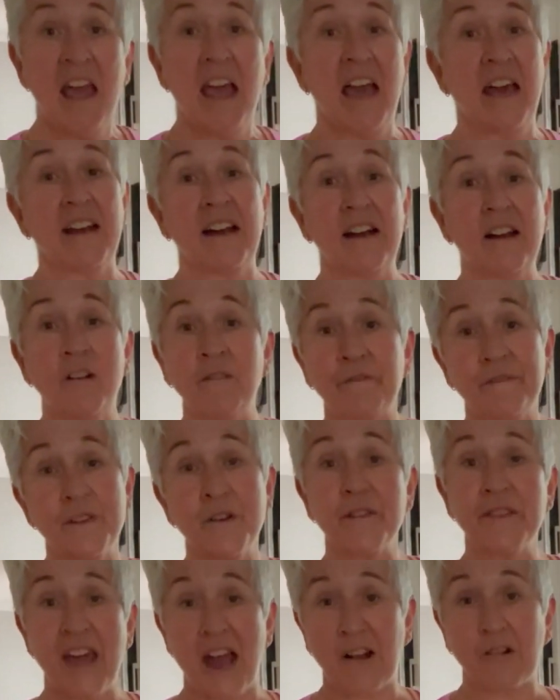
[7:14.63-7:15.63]
And I don't
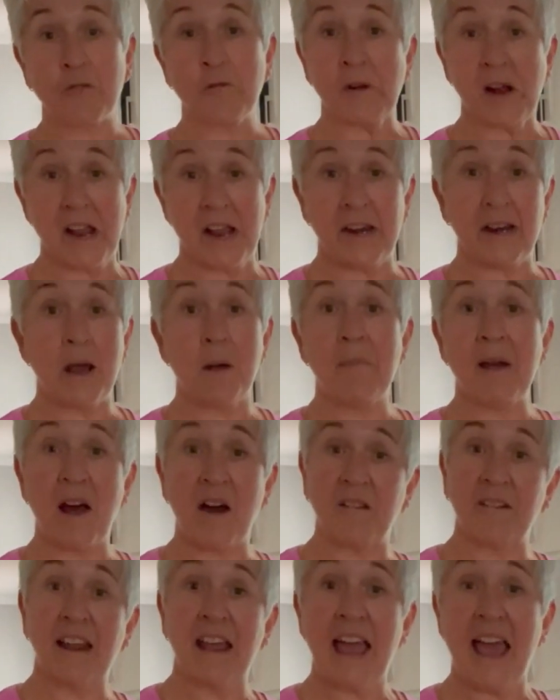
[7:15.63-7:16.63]
feel that great
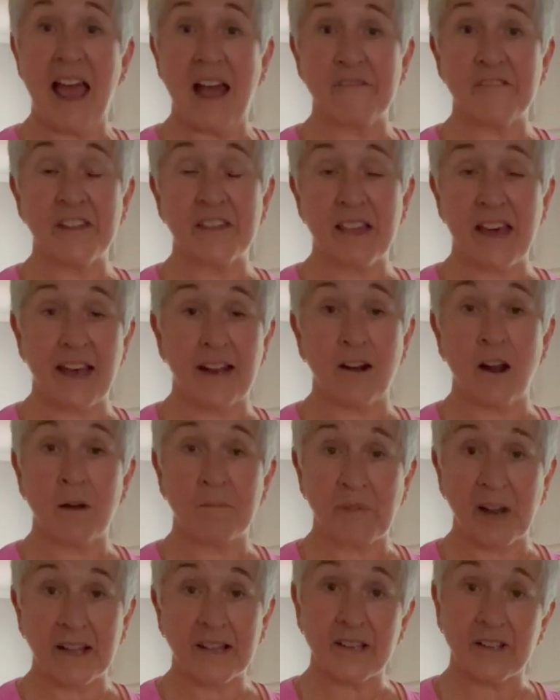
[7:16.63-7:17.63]
about having that on
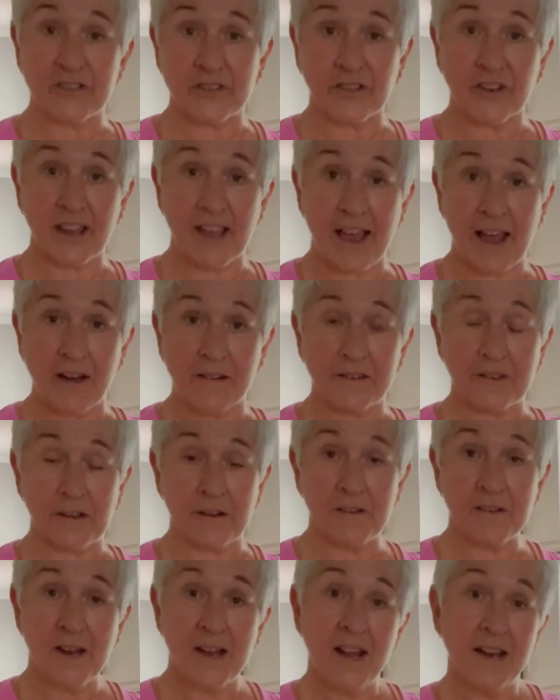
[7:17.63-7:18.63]
my kitchen
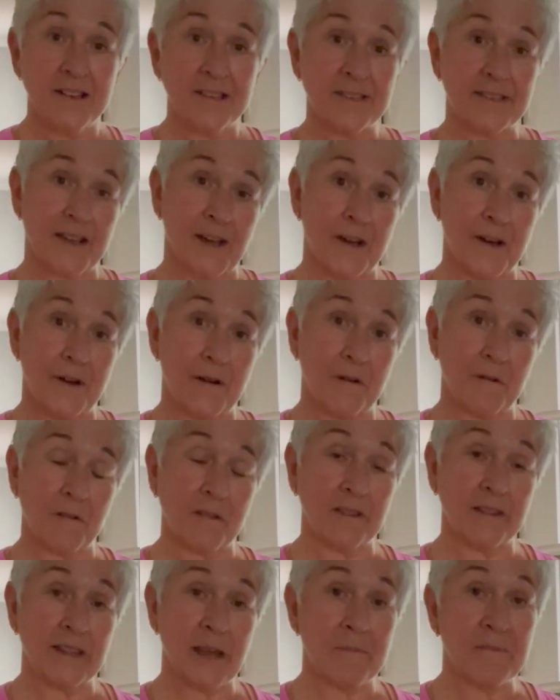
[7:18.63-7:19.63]
counter. So
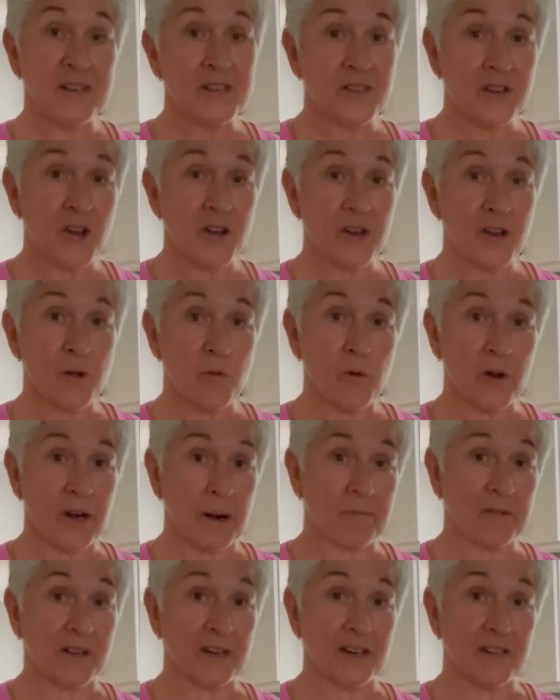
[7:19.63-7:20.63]
let me show you what
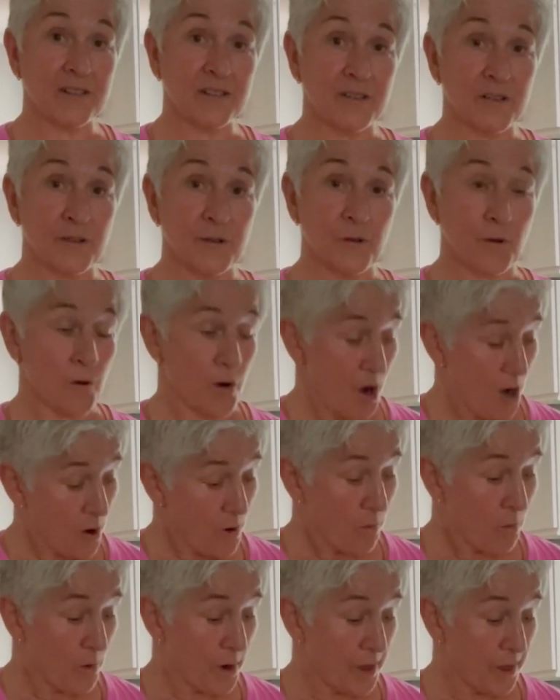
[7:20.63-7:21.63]
I'm gonna do
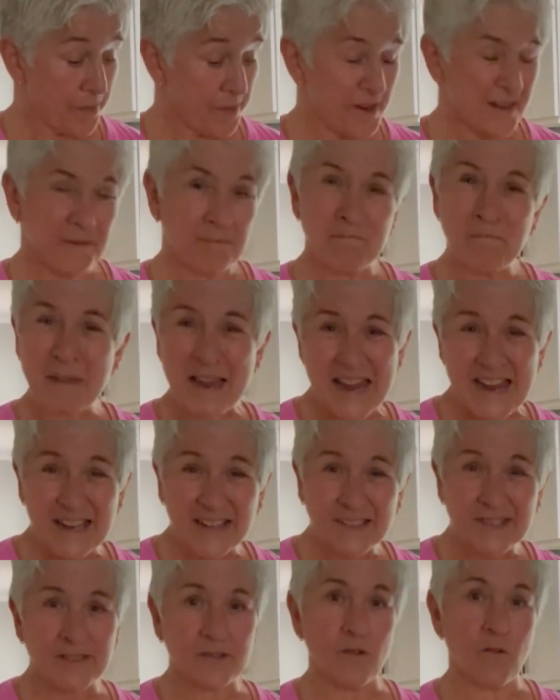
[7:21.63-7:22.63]
with
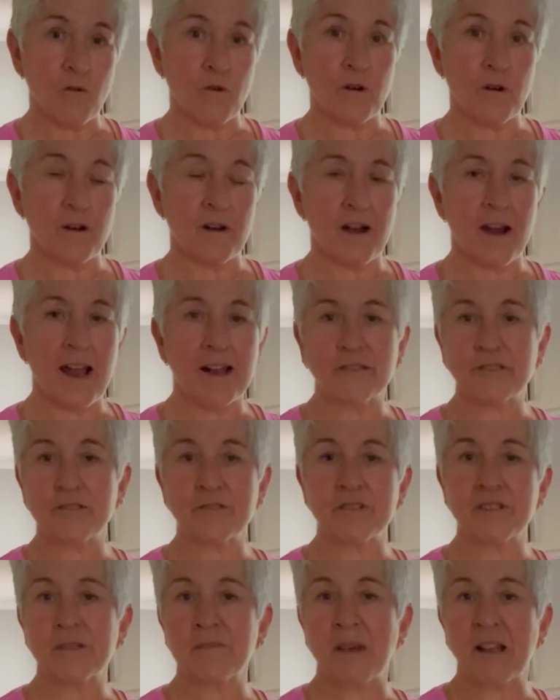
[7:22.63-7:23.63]
meats or
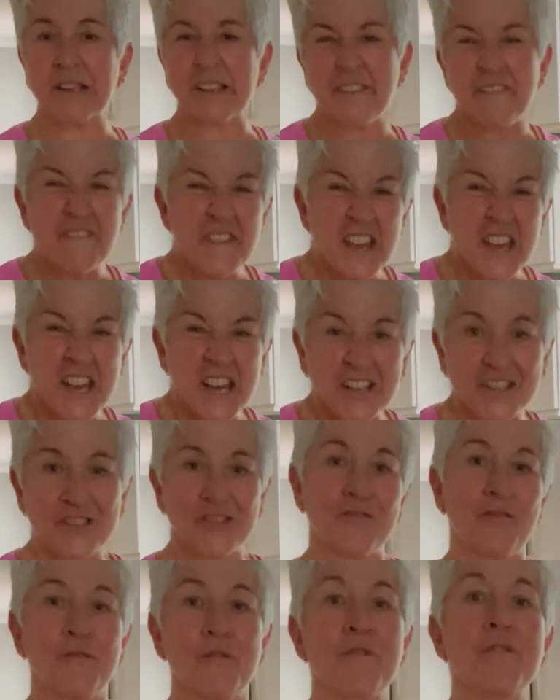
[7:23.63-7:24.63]
extra smelly
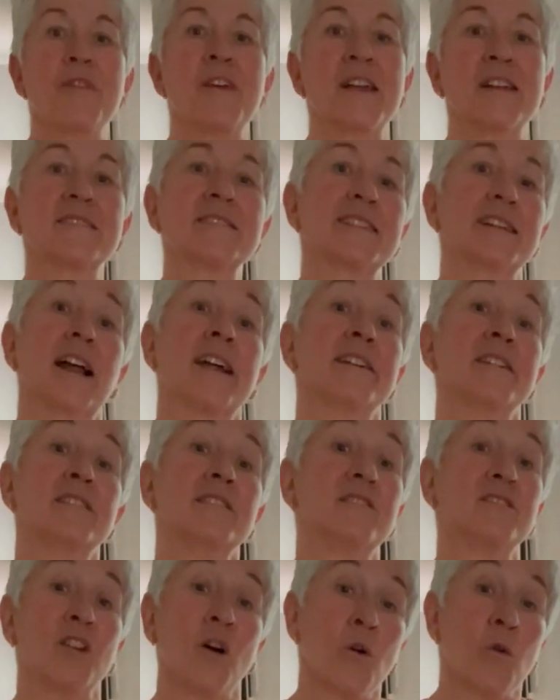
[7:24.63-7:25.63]
fish or things that I
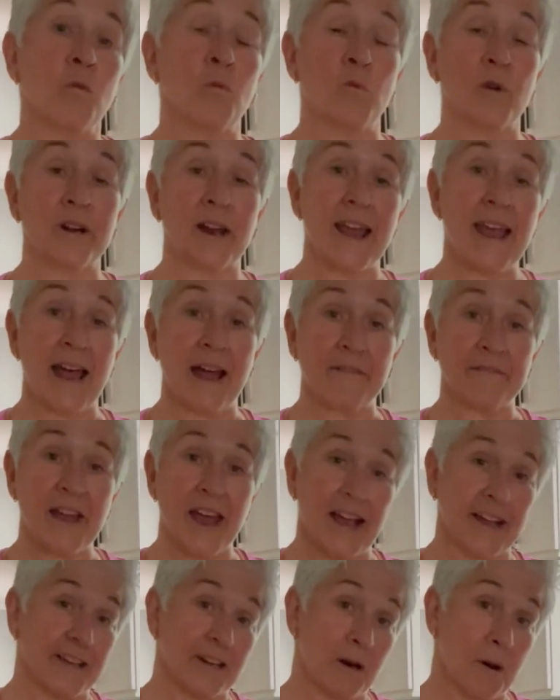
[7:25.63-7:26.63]
don't wanna have
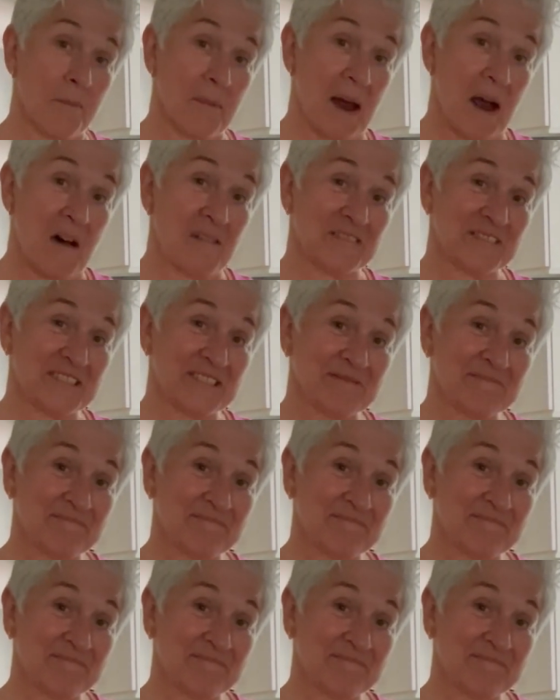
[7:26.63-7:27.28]
hanging about.